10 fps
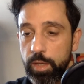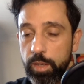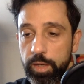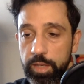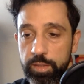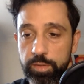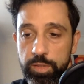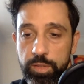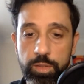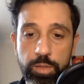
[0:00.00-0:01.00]
Okay, so
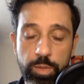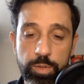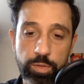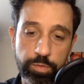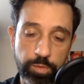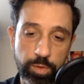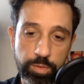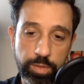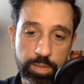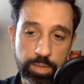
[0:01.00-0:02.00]
just to close off on
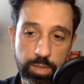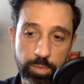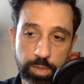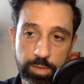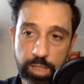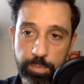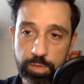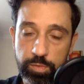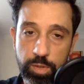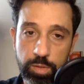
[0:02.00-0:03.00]
this, I wanted to keep this
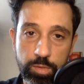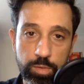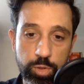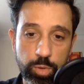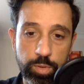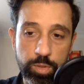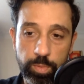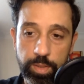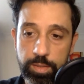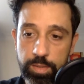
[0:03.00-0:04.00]
video short and
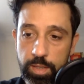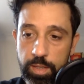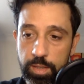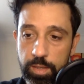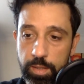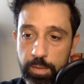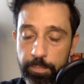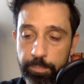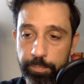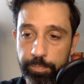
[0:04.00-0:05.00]
sweet.
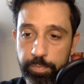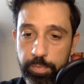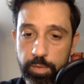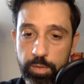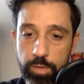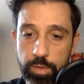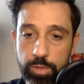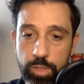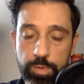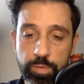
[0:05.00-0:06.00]
In
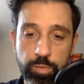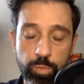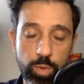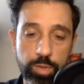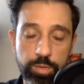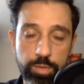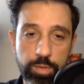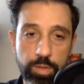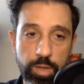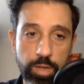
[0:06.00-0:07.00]
terms of what
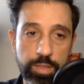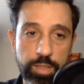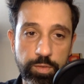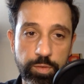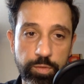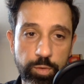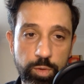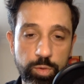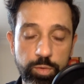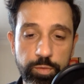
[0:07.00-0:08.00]
I see for the
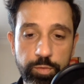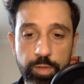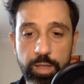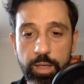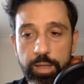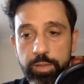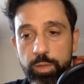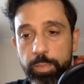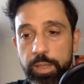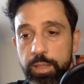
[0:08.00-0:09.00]
future of
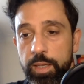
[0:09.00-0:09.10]
AQB,